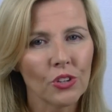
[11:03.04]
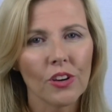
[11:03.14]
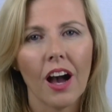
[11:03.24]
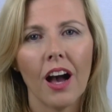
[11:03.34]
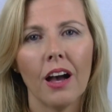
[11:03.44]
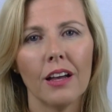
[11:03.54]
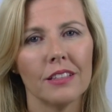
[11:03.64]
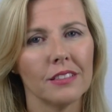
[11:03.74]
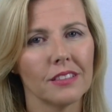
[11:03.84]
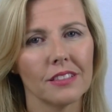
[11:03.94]
your
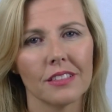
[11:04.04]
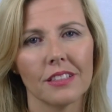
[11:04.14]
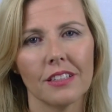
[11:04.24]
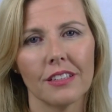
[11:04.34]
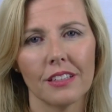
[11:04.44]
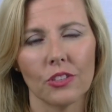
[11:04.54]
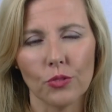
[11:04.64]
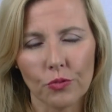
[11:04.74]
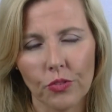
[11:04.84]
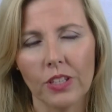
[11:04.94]
eyes and
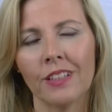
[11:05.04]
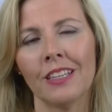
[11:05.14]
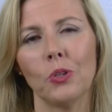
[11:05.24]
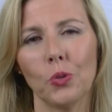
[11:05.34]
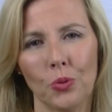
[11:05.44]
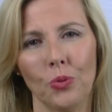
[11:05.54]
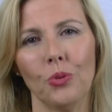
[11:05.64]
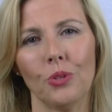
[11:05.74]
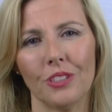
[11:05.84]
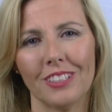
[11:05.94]
you're feeling good.